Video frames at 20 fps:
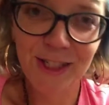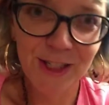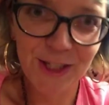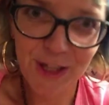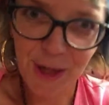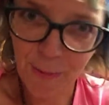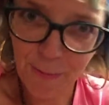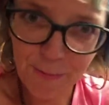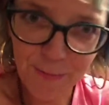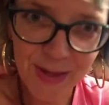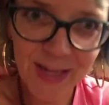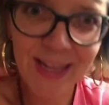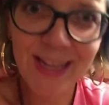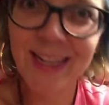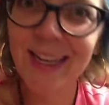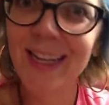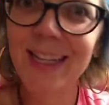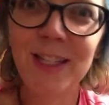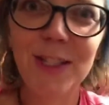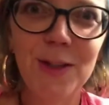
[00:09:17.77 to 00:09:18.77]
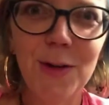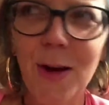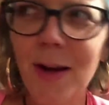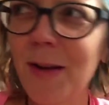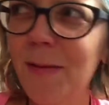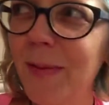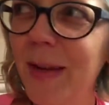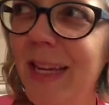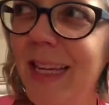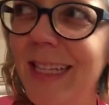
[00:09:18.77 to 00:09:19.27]
jump in,
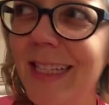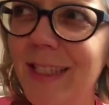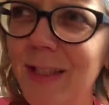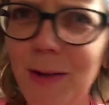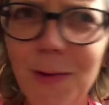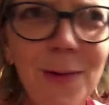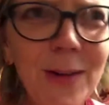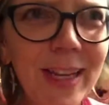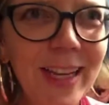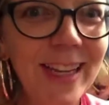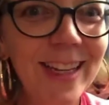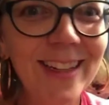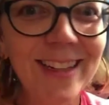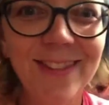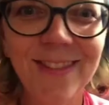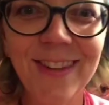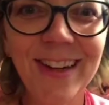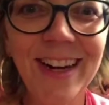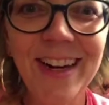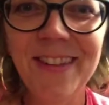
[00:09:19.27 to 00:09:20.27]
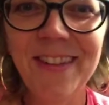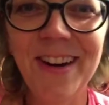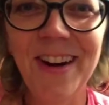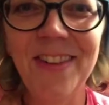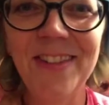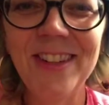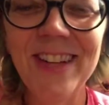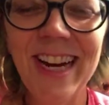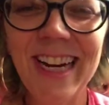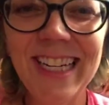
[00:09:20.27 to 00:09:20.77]
join me, tune in, whatever
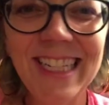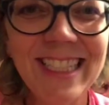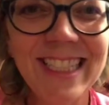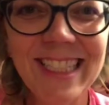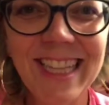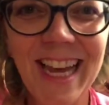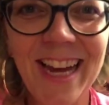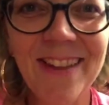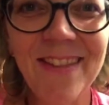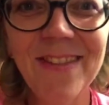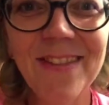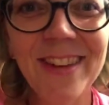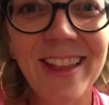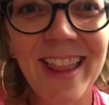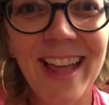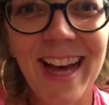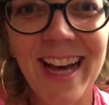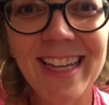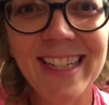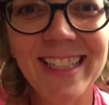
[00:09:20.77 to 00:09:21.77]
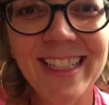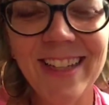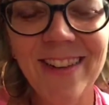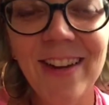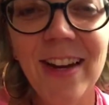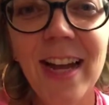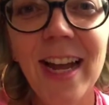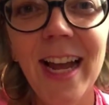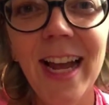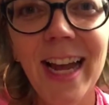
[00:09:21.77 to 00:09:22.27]
I'm trying to say for that. So
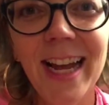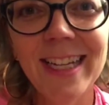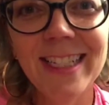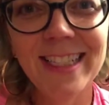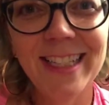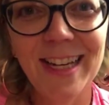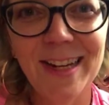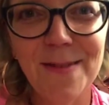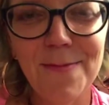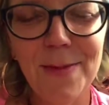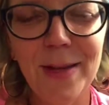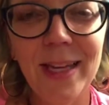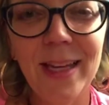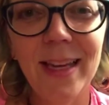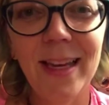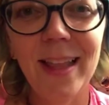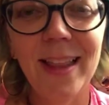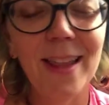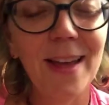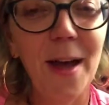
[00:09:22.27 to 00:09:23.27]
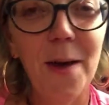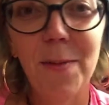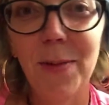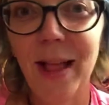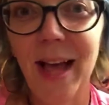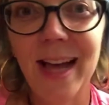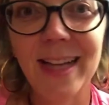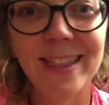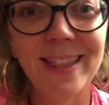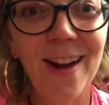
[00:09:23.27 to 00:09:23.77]
it's going to be a
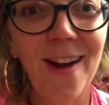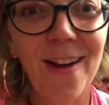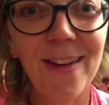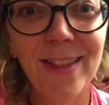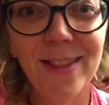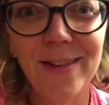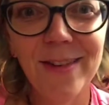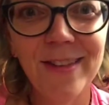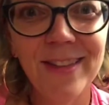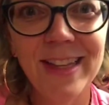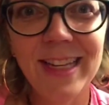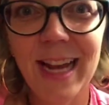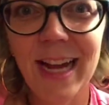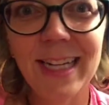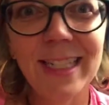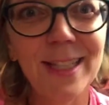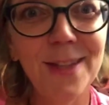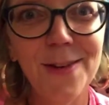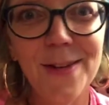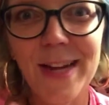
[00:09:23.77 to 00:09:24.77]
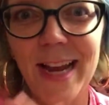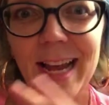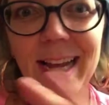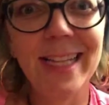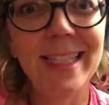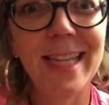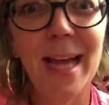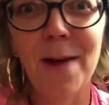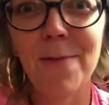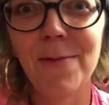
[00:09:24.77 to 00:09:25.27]
blast. All through the next 3
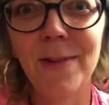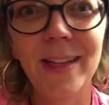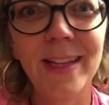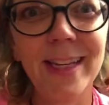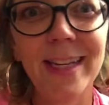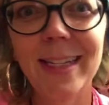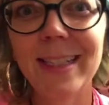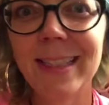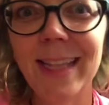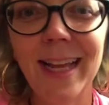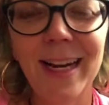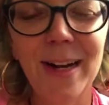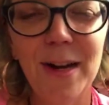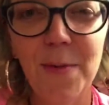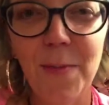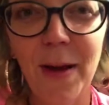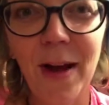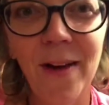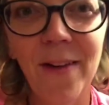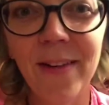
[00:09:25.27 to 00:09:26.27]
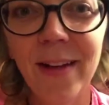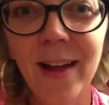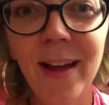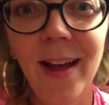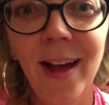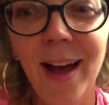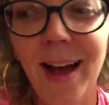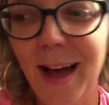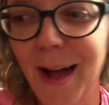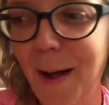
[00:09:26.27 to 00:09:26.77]
days, I'm really excited about,
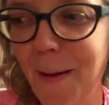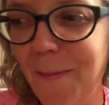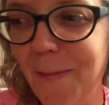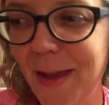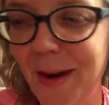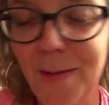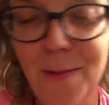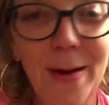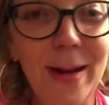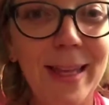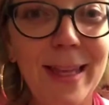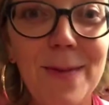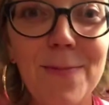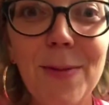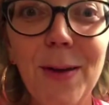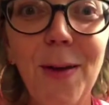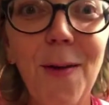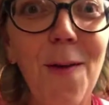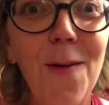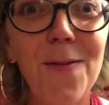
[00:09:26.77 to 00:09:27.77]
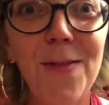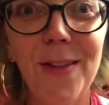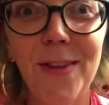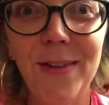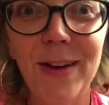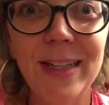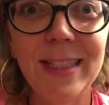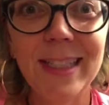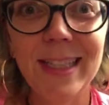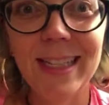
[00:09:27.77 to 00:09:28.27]
and I want to keep it going for the
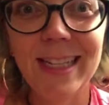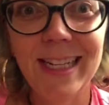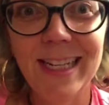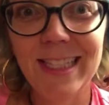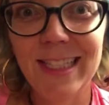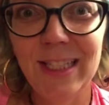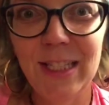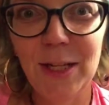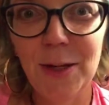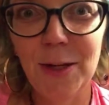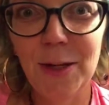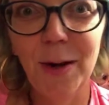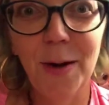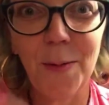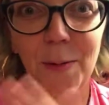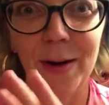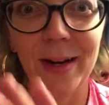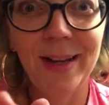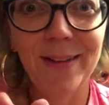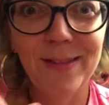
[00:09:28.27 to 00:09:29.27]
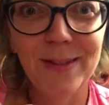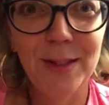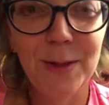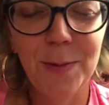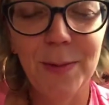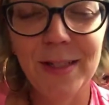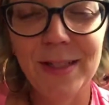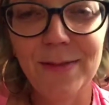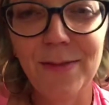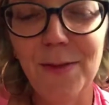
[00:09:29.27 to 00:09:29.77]
rest of the days too, but I don't want to give you too
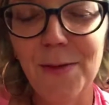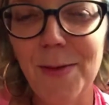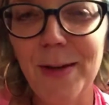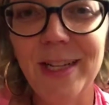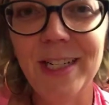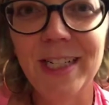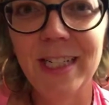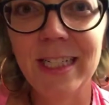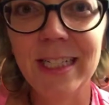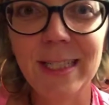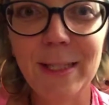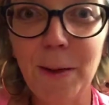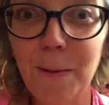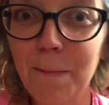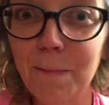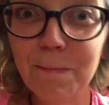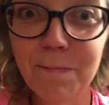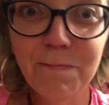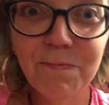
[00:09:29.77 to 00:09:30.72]
much information. So